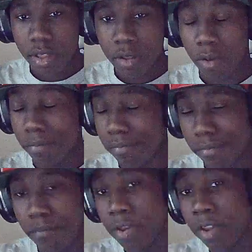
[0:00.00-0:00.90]
Well,
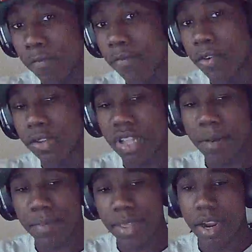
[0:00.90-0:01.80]
beat them for the first time
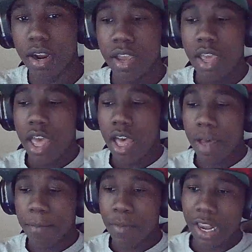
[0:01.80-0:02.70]
up there,
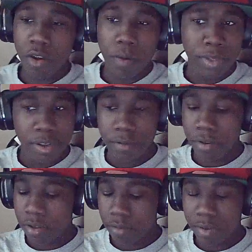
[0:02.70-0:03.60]
uh, but we gotta go up there
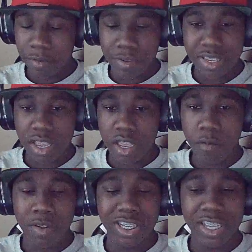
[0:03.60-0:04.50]
and we, we just
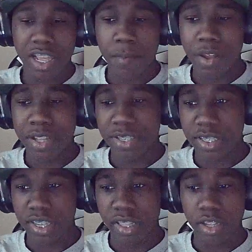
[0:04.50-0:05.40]
we just gotta come out and,
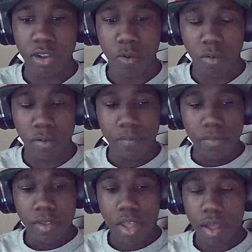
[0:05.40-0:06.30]
and set the tone.
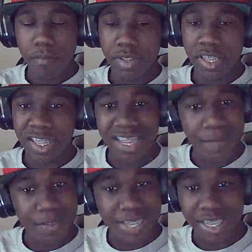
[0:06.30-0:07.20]
Um,
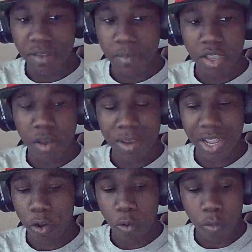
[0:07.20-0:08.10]
defense has to be good. We got
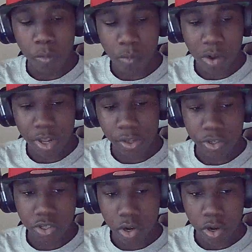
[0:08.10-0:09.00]
to hold one of their
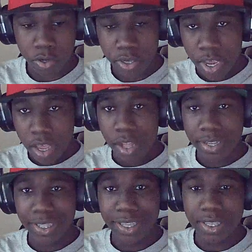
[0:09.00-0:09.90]
stars uh,
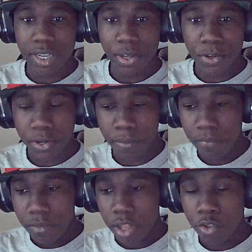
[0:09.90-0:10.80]
to at least under
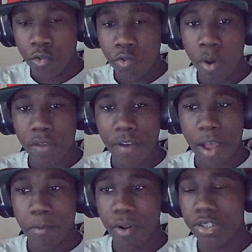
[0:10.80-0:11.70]
uh,
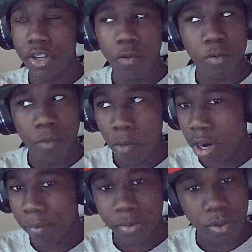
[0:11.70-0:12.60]
25 points. You know,
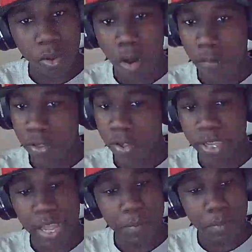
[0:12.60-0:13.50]
one of them's going to go off. Either
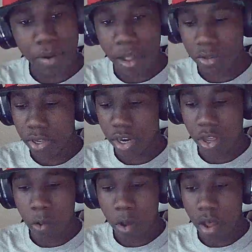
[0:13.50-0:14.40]
Tatum or Brown's going to
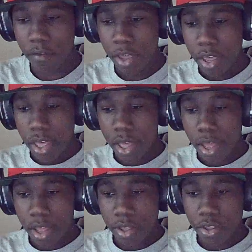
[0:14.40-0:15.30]
go off.
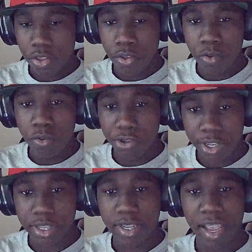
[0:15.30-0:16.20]
Uh,
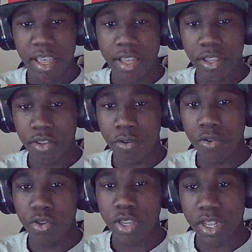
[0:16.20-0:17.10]
usually, it's ta-
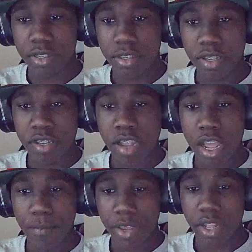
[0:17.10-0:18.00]
usually it's
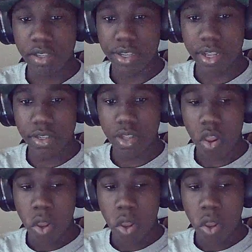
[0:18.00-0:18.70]
Tatum against us.